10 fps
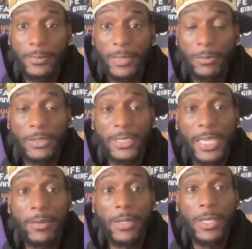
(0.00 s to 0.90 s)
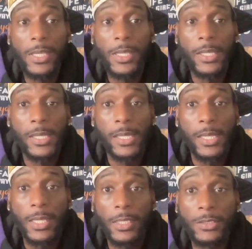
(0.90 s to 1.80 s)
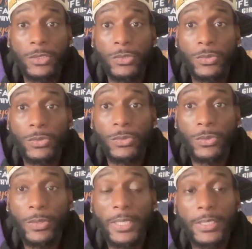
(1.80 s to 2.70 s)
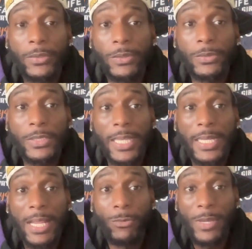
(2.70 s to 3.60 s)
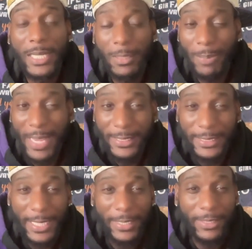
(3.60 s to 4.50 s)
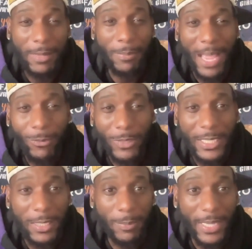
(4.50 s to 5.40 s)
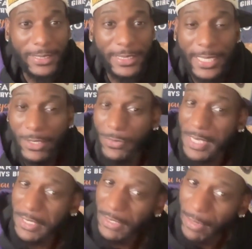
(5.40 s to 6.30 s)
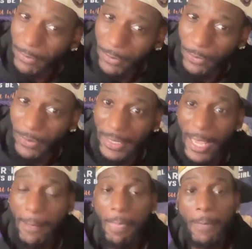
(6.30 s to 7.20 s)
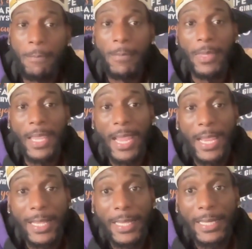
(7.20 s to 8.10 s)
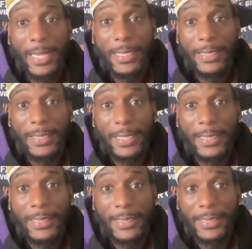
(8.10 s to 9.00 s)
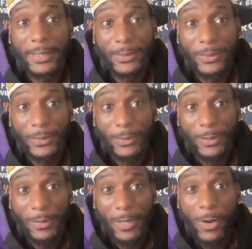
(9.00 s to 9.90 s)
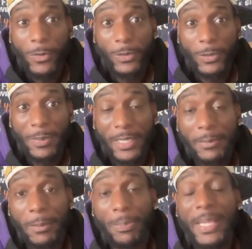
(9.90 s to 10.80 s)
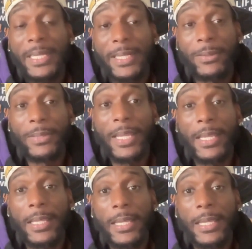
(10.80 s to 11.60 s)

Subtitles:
it was scary because you get so used to getting that weekly paycheck or that bi-weekly paycheck, and you get comfortable with that, and you become dependent on that.